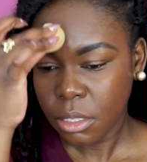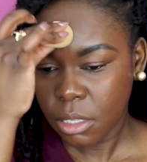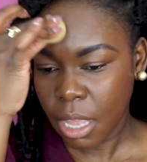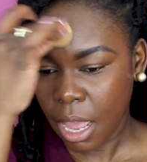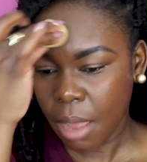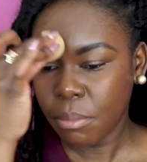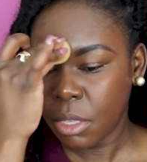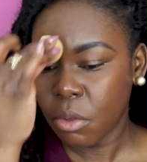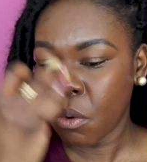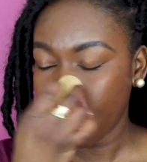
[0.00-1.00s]
dab
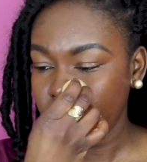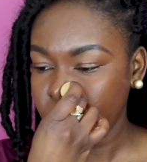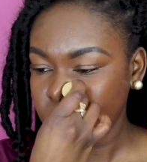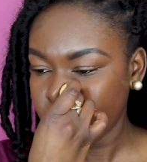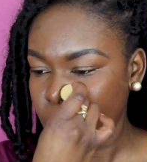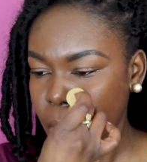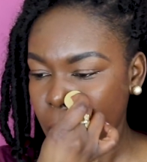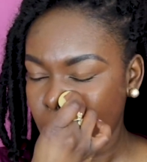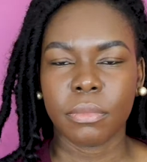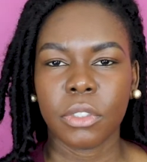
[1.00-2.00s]
the oils
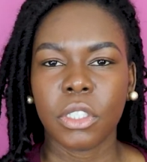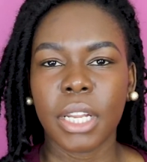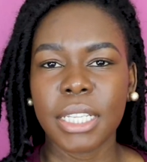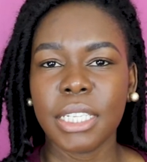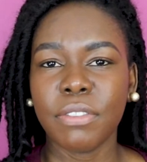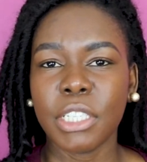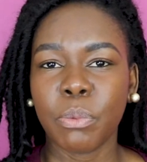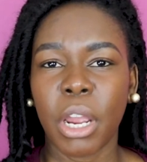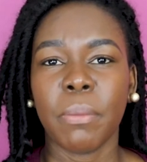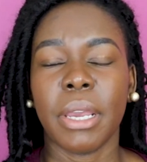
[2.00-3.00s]
away. So let's see if this
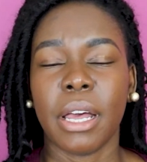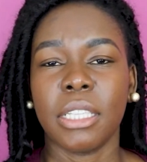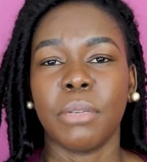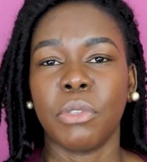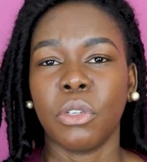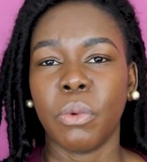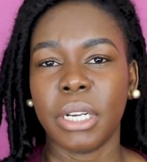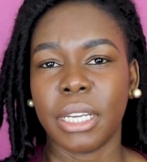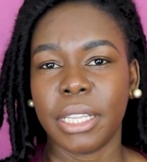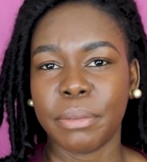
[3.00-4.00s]
primer held up to
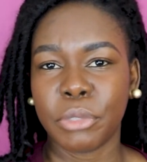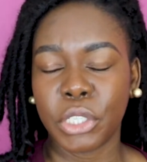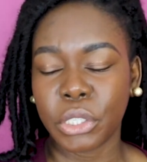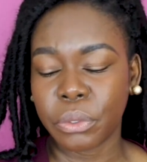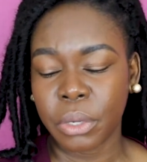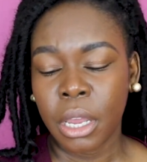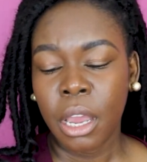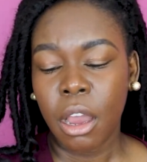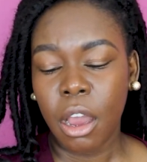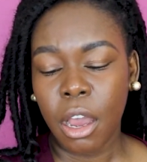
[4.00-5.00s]
what it claimed to do.
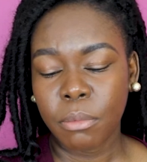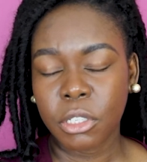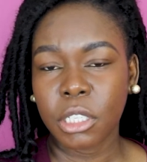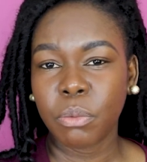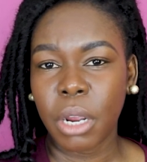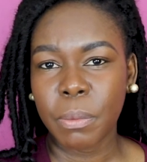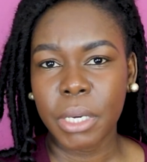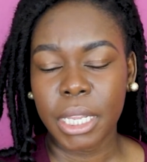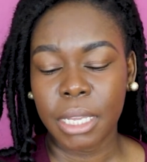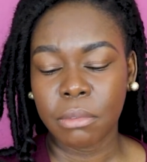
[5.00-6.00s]
So this primer
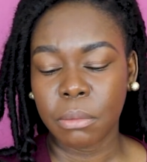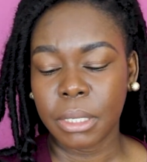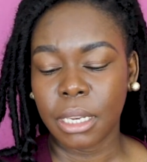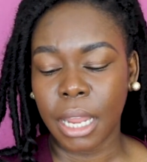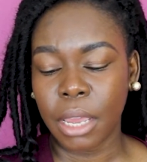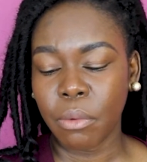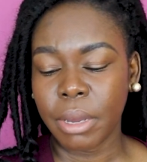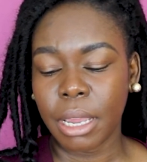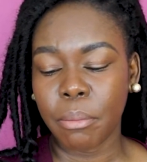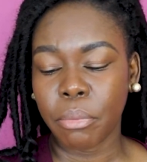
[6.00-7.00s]
claimed to be
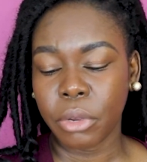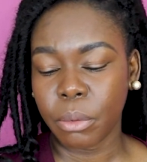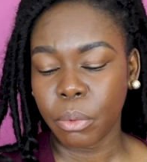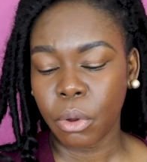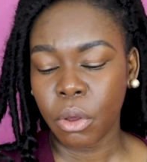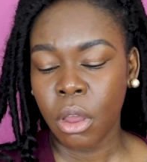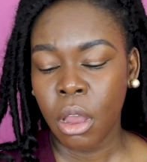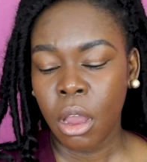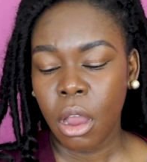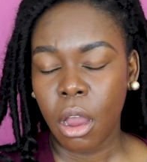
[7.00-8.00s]
lightweight and breathable.
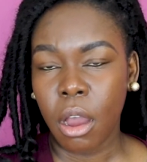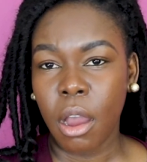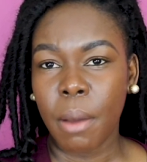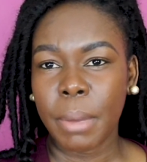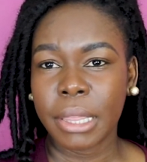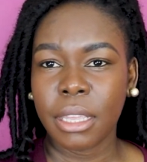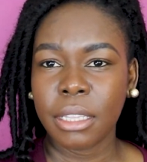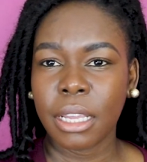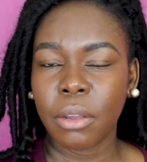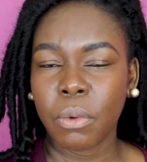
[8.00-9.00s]
I
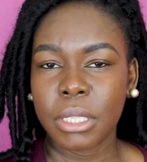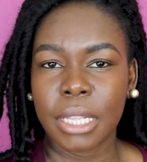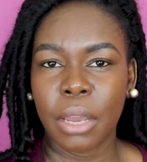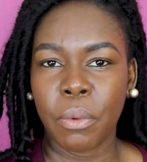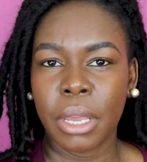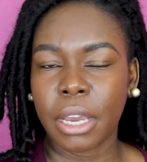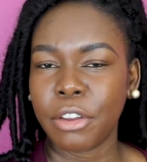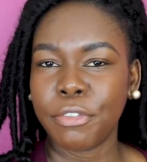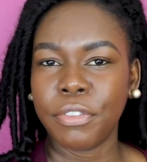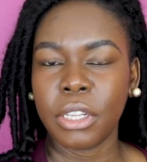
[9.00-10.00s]
think that it was lightweight. I
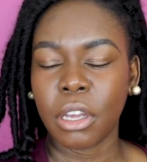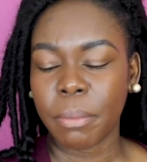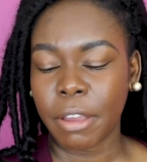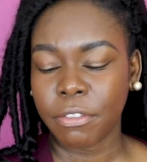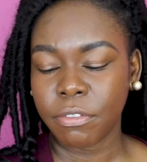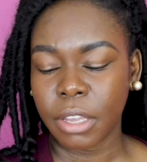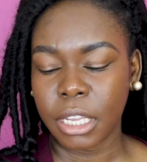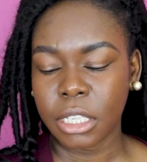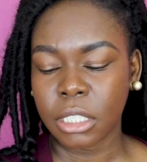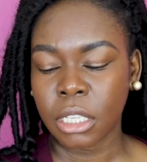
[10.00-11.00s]
couldn't feel it on my
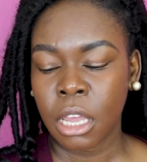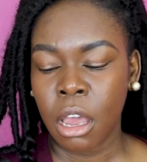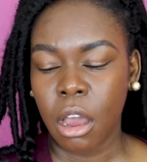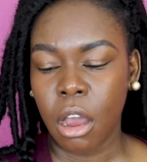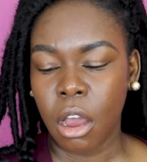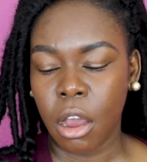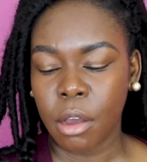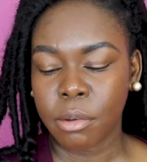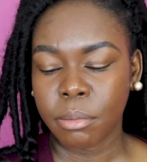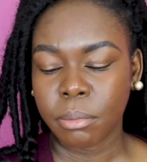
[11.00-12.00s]
face.
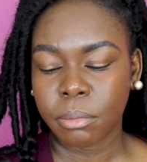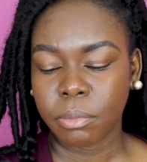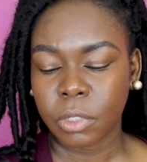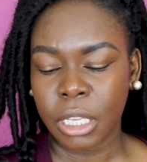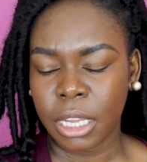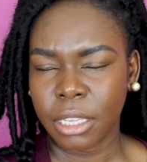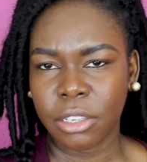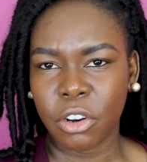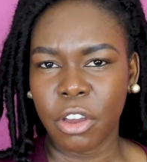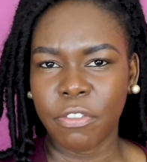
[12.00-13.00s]
And
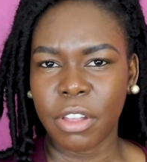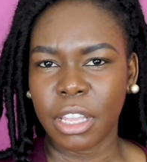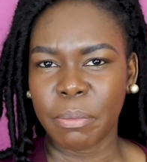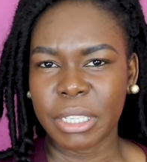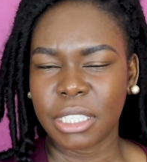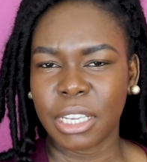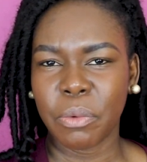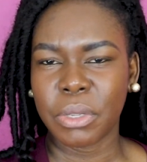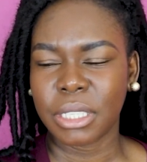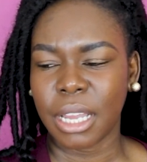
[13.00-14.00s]
you know, I felt like my
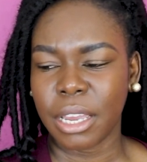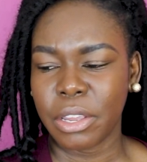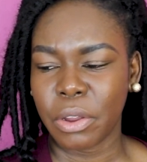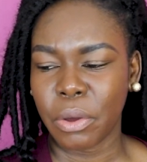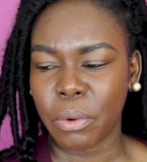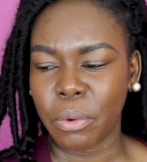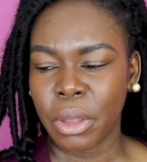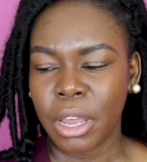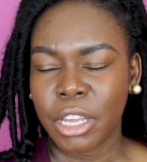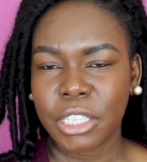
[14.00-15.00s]
skin was not, you know,
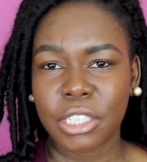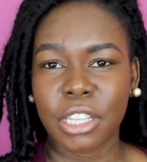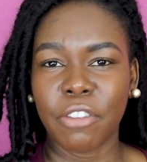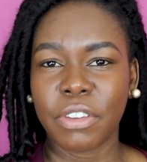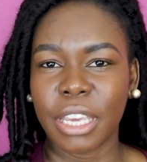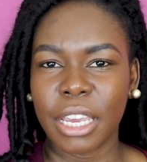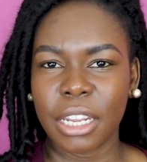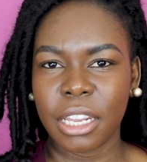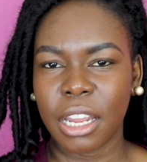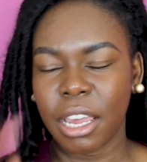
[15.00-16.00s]

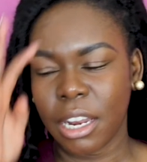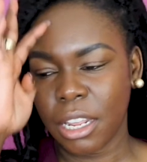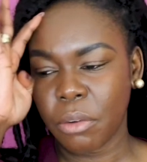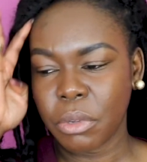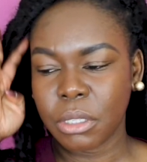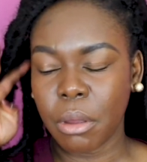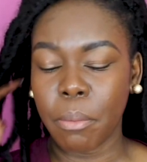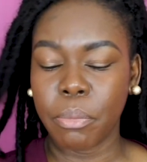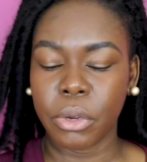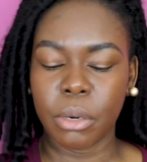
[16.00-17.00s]
suffocating, and it was
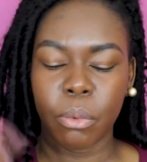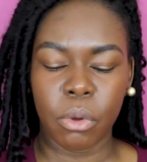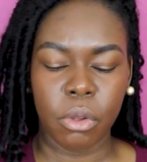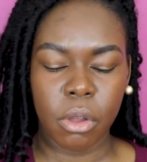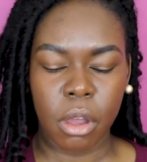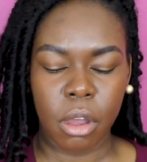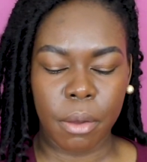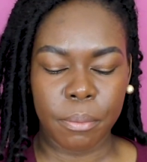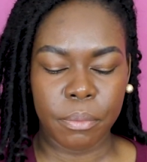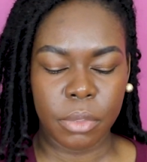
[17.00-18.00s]
breathable.
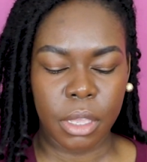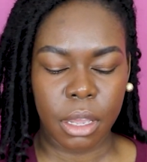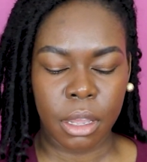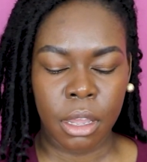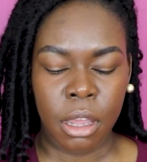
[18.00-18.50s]
Yeah.